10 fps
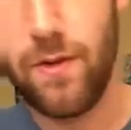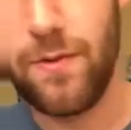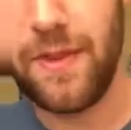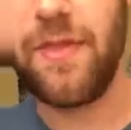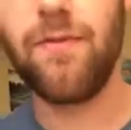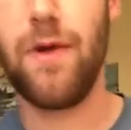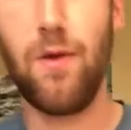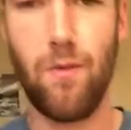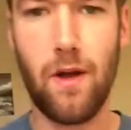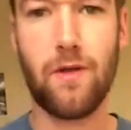
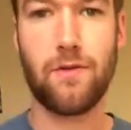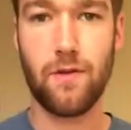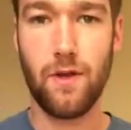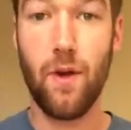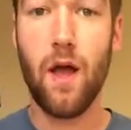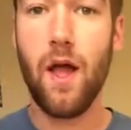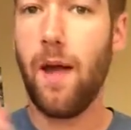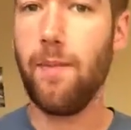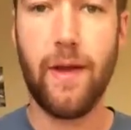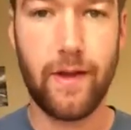
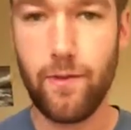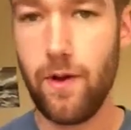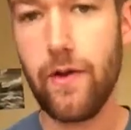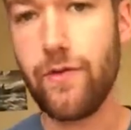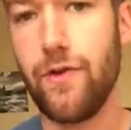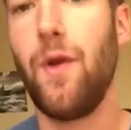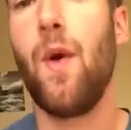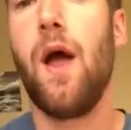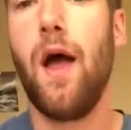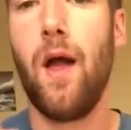I'm not going to walk through you.
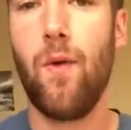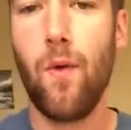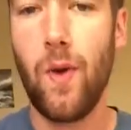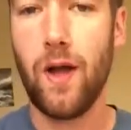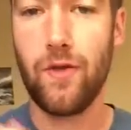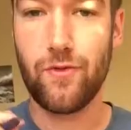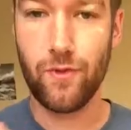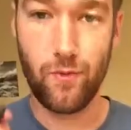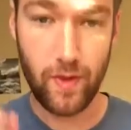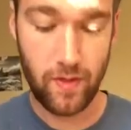I will walk
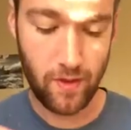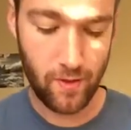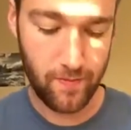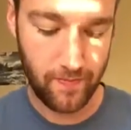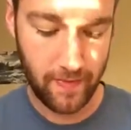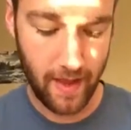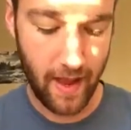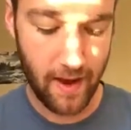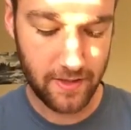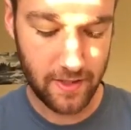through with you
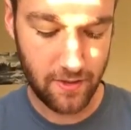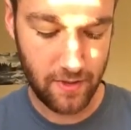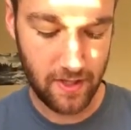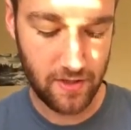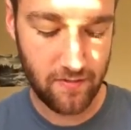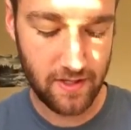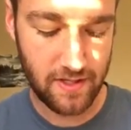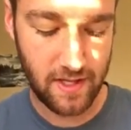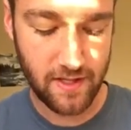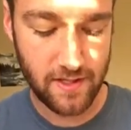how to do each of these
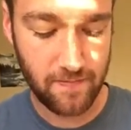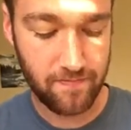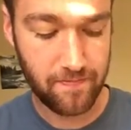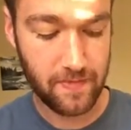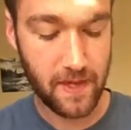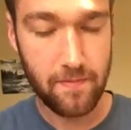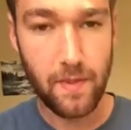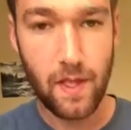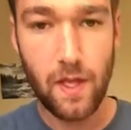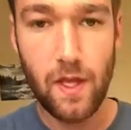things. Okay?
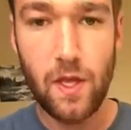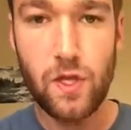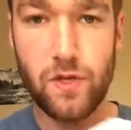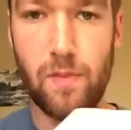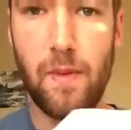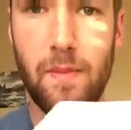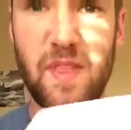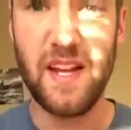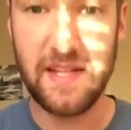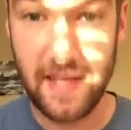So remember
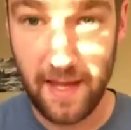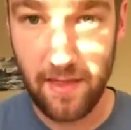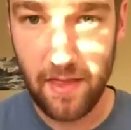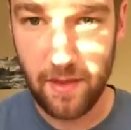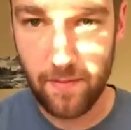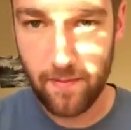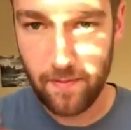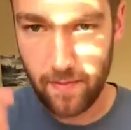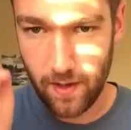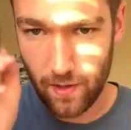that a tenth
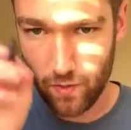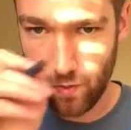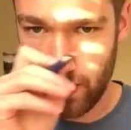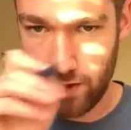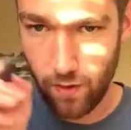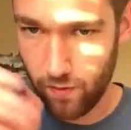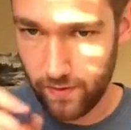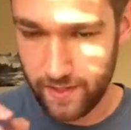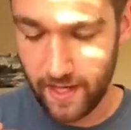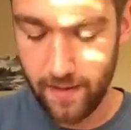is 1
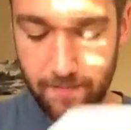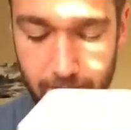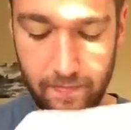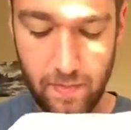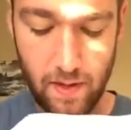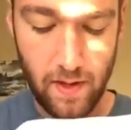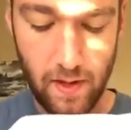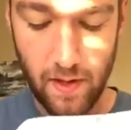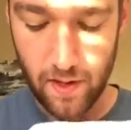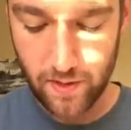over 10.
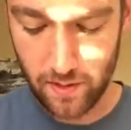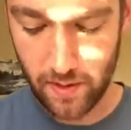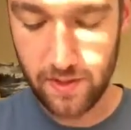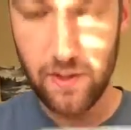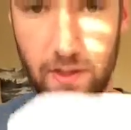So let's